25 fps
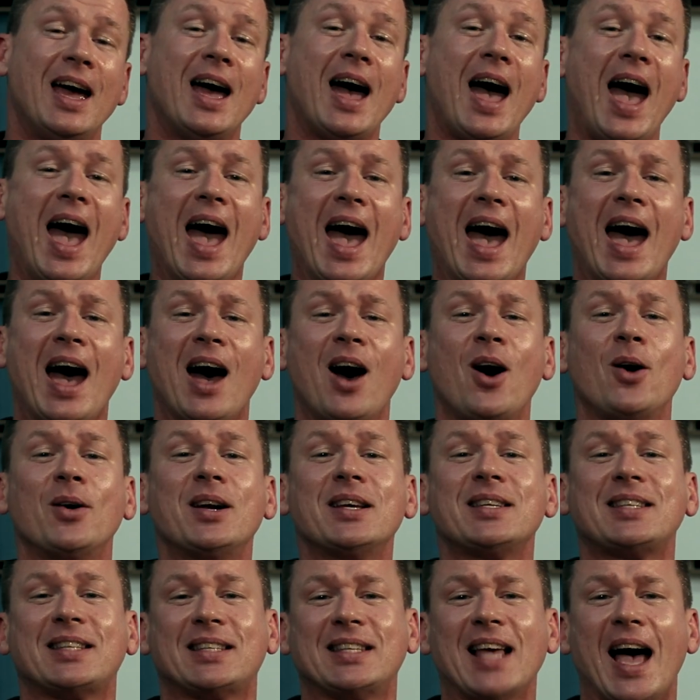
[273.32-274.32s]
out
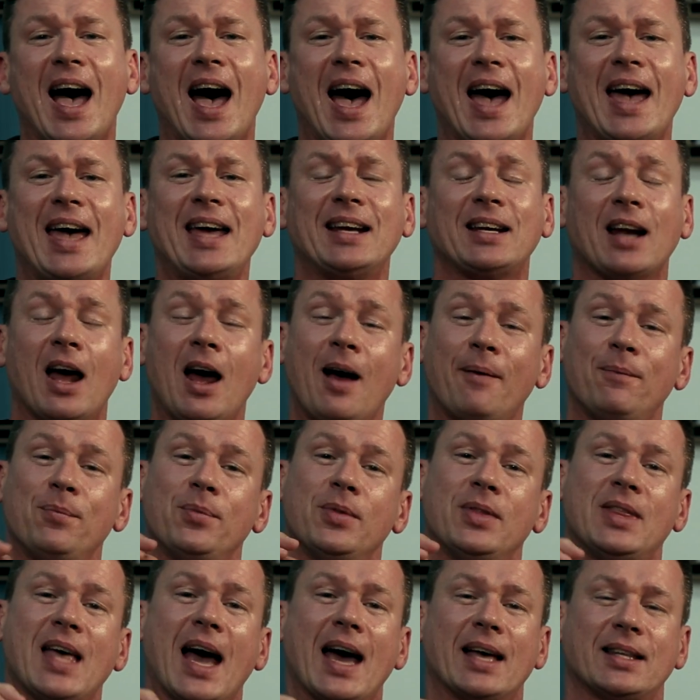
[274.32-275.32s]
of sight,
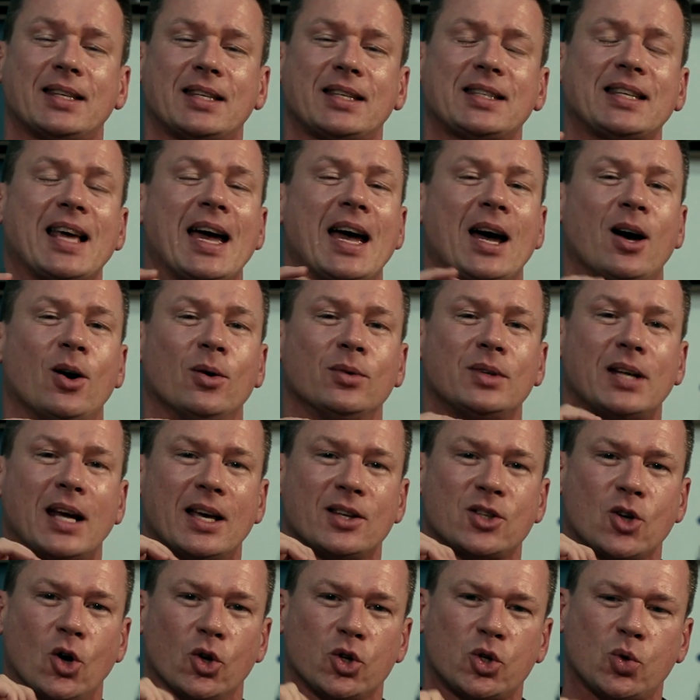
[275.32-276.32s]
that sound
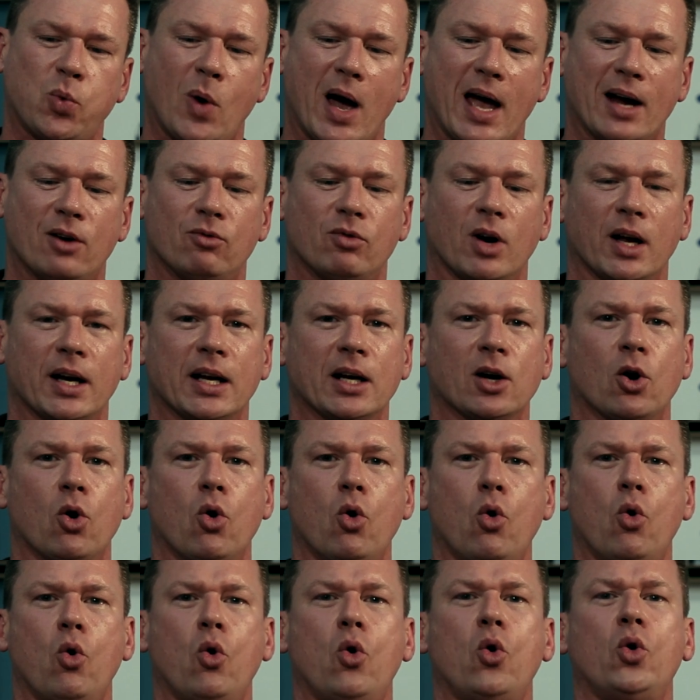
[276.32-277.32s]
has got twang running
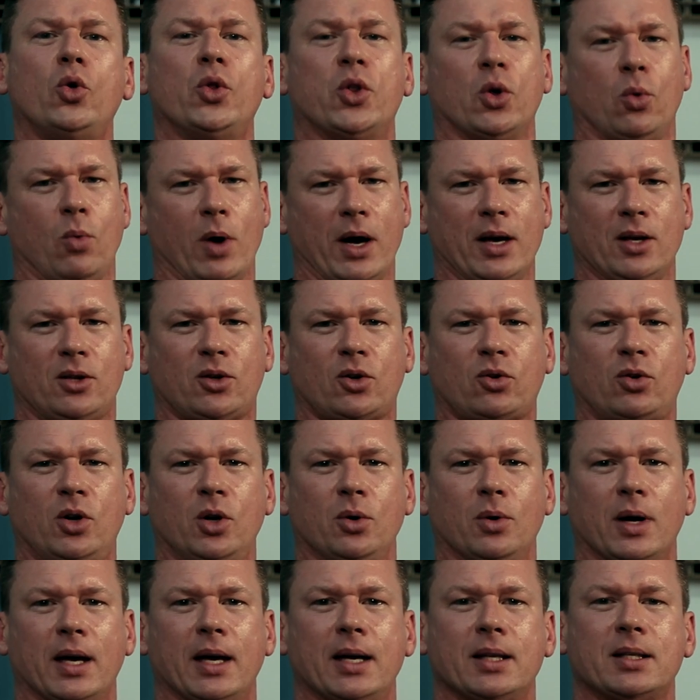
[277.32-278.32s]
all the way
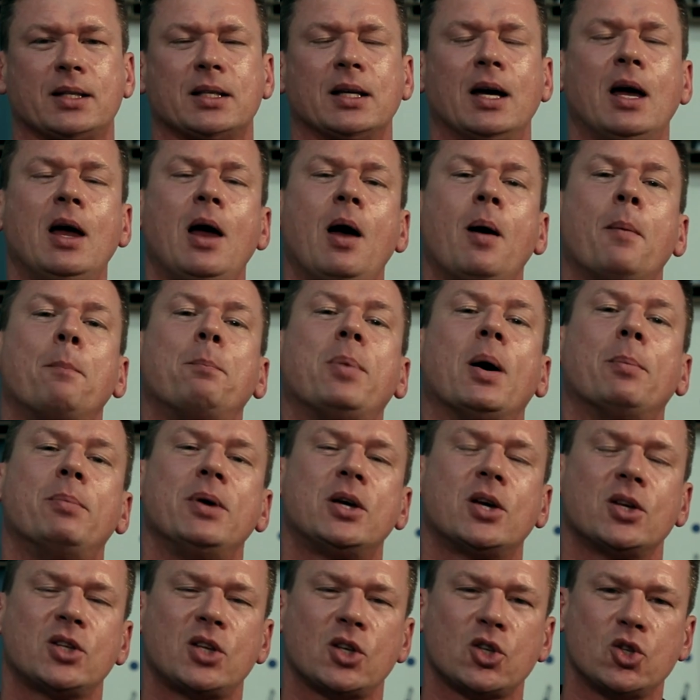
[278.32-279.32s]
through it, but
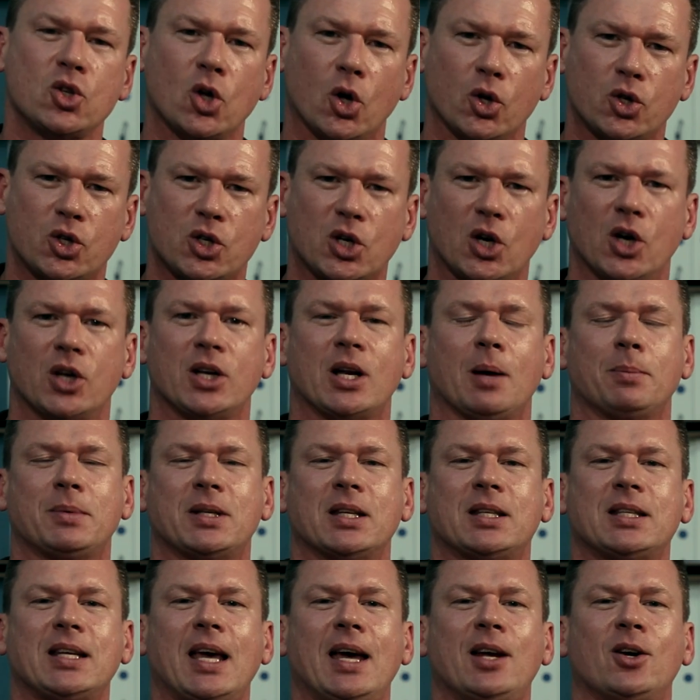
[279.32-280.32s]
because it's not turned up
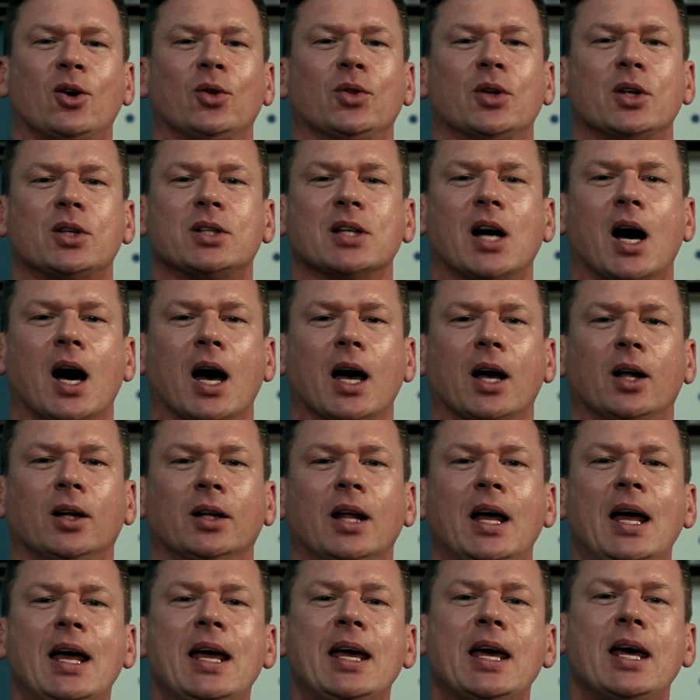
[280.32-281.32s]
to 10 on the
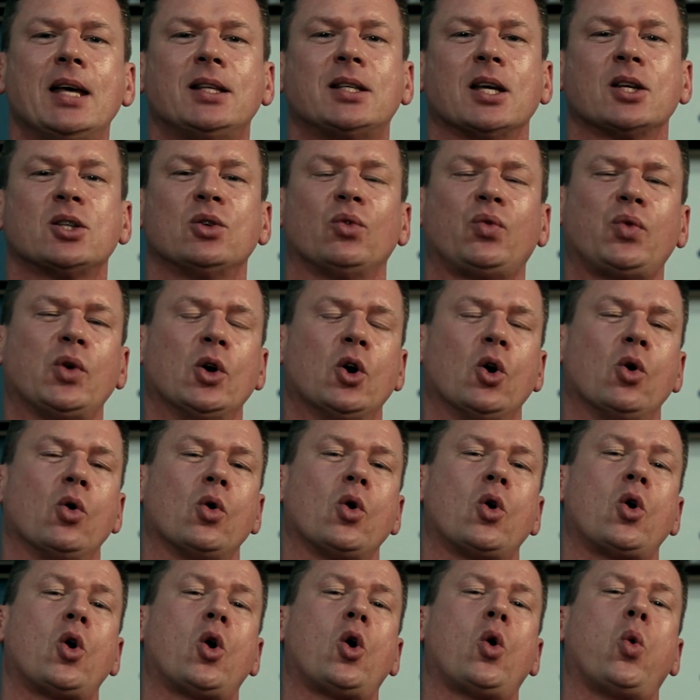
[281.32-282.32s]
dial, it doesn't feel
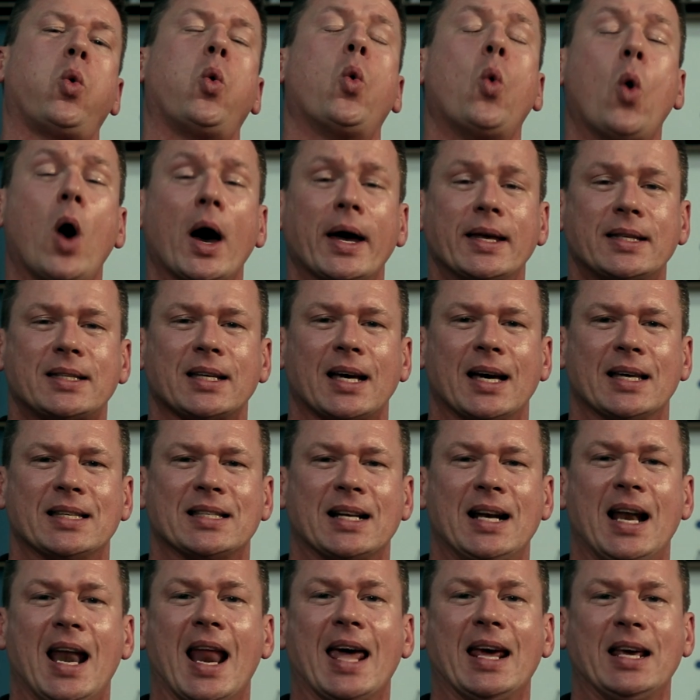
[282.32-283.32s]
quite as
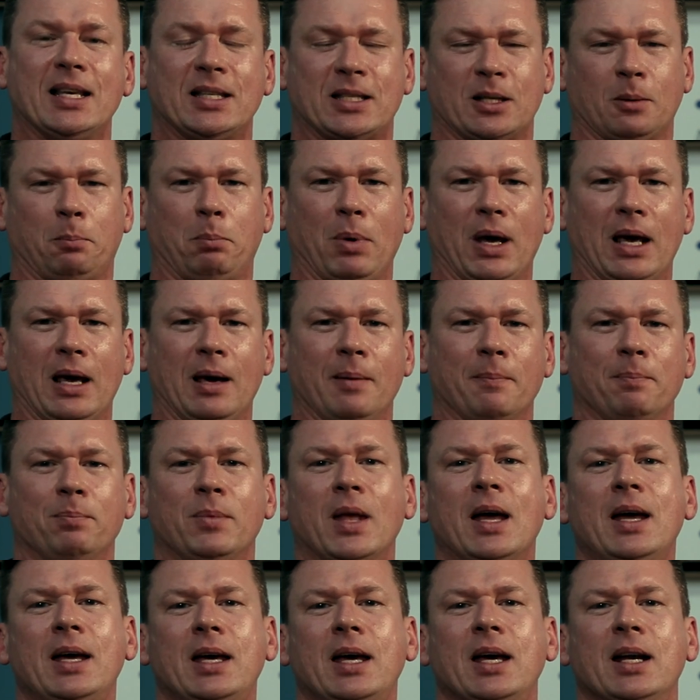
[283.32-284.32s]
laser beam
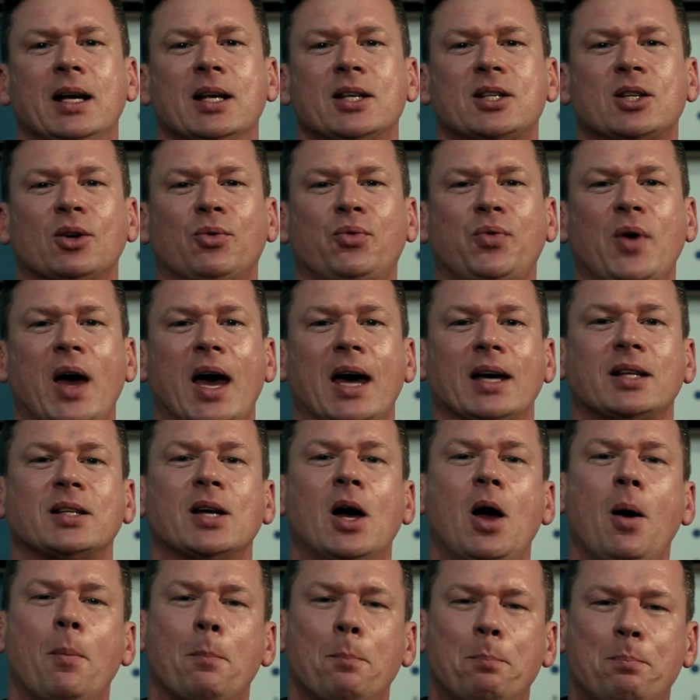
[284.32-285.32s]
in its effect,
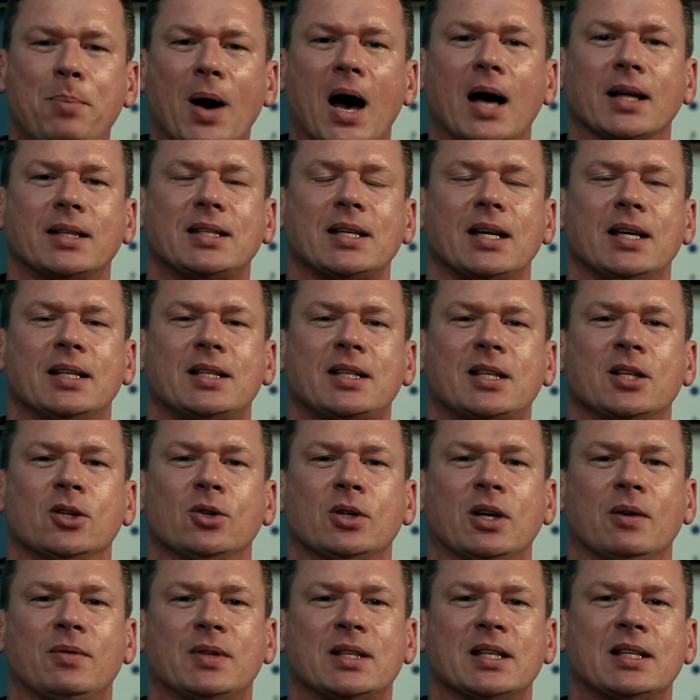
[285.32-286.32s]
but it still
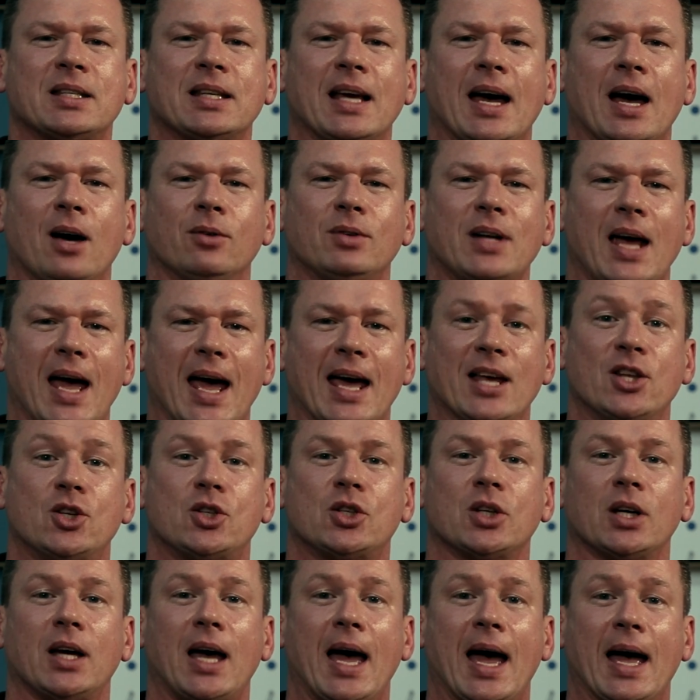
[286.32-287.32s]
gives the sound
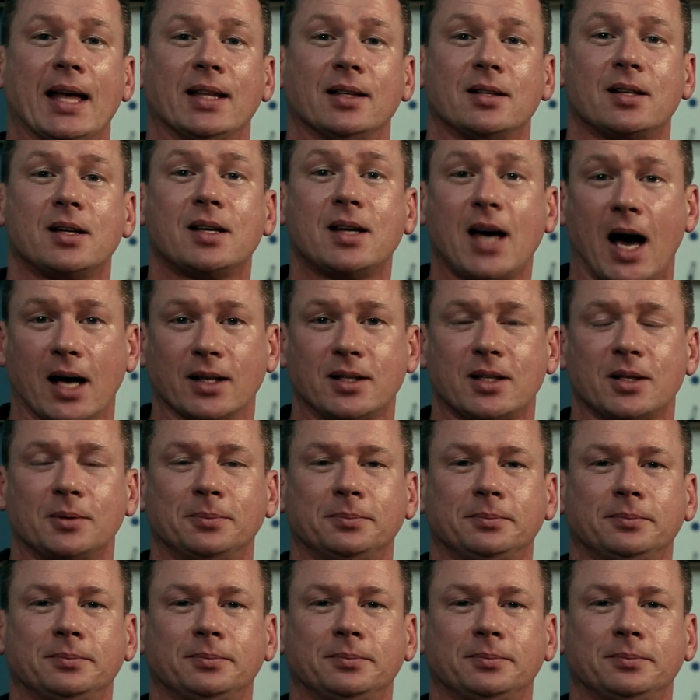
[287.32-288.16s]
edge and cut.